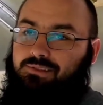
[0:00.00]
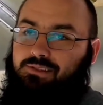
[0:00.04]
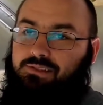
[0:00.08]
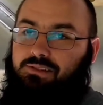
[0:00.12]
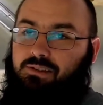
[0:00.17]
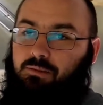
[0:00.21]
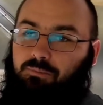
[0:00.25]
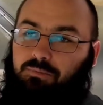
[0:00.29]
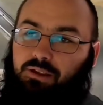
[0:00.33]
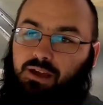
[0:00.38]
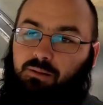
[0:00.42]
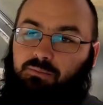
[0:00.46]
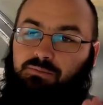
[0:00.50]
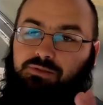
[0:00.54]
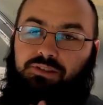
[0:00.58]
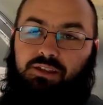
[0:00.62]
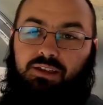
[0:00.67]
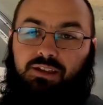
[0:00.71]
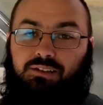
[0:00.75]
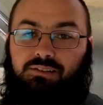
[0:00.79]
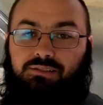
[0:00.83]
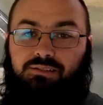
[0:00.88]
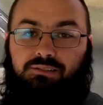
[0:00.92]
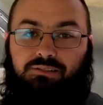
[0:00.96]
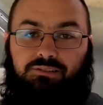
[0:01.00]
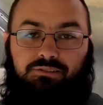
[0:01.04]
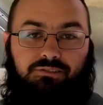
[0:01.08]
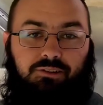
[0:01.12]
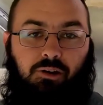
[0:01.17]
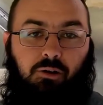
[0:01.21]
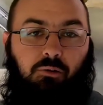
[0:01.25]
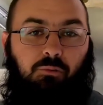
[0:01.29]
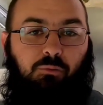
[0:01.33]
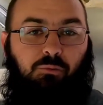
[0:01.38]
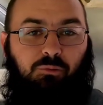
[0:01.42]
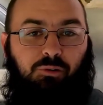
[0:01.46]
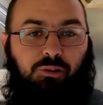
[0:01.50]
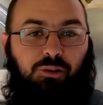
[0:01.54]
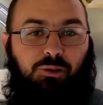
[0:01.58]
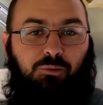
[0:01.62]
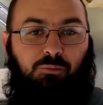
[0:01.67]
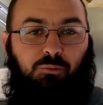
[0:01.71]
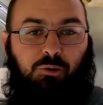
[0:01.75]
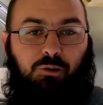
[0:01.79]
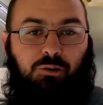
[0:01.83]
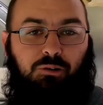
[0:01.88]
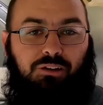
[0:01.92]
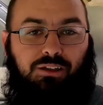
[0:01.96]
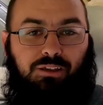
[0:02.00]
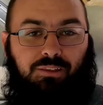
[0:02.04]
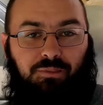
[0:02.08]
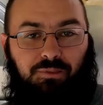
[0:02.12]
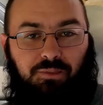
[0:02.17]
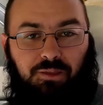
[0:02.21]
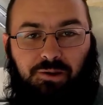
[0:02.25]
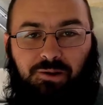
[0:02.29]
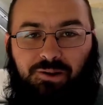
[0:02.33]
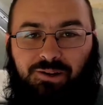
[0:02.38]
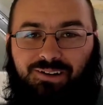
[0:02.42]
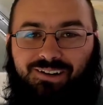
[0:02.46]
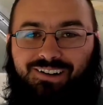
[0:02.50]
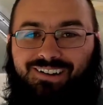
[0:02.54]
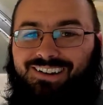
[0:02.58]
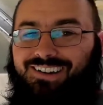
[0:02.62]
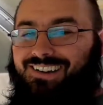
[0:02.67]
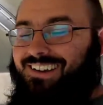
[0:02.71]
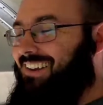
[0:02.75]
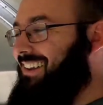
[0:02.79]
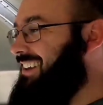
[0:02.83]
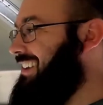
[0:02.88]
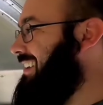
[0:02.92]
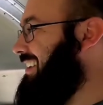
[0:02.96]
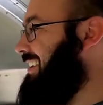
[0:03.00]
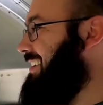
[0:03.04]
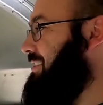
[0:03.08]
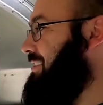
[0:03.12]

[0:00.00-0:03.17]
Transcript: sometimes things don't really work in theory.